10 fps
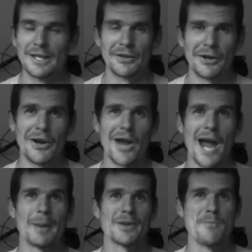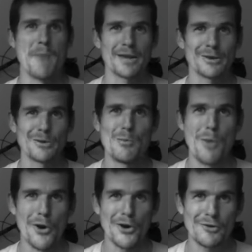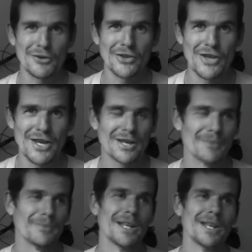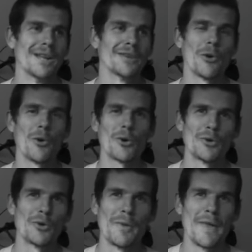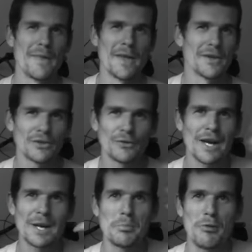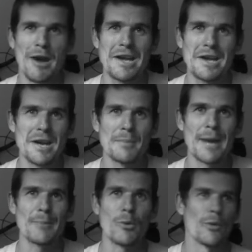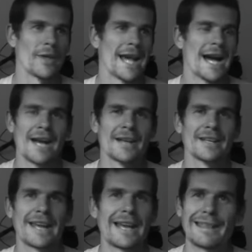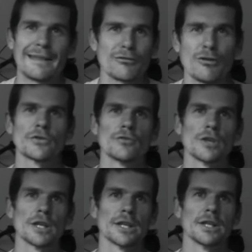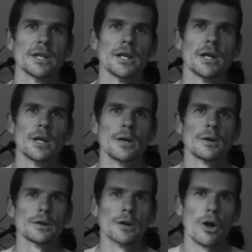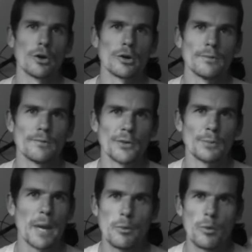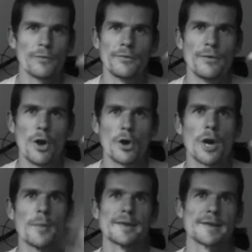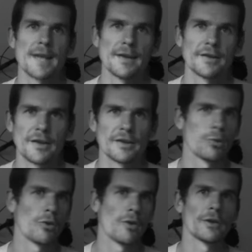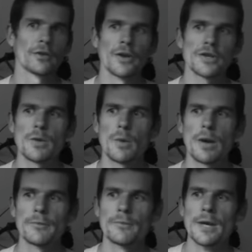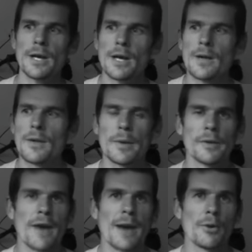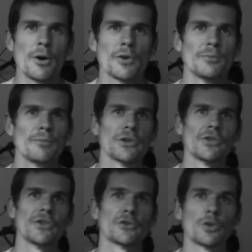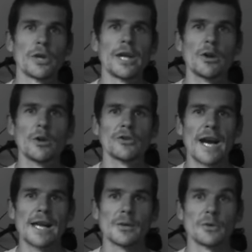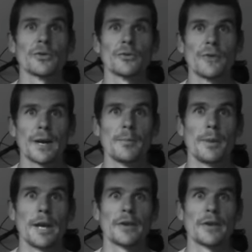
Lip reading: don't you know how much methyl mercury is in there? And I'm talking to them, and they're just fucking brain-dead people. You can't get anything through them. Really low, just people with no common sense. So you're pulling in this fish, and then one of them, a big fat person, brings in this 2 kilo tailor, which is a fucking big